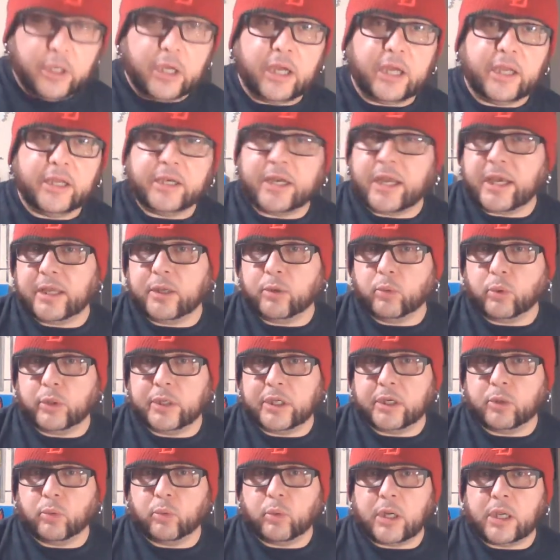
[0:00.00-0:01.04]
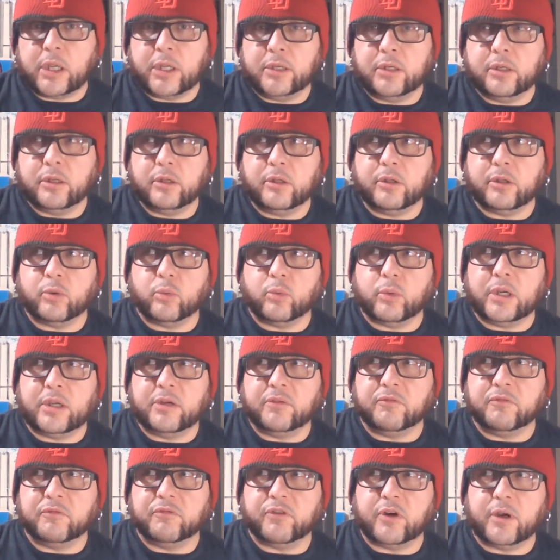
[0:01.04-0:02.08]
uh, Nightwing run, the
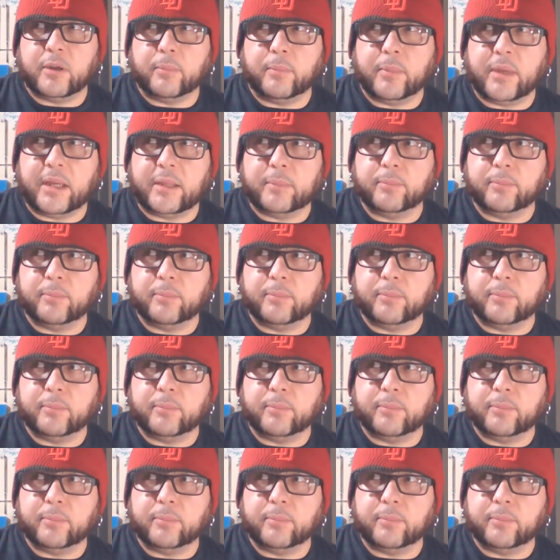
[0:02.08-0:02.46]
run from,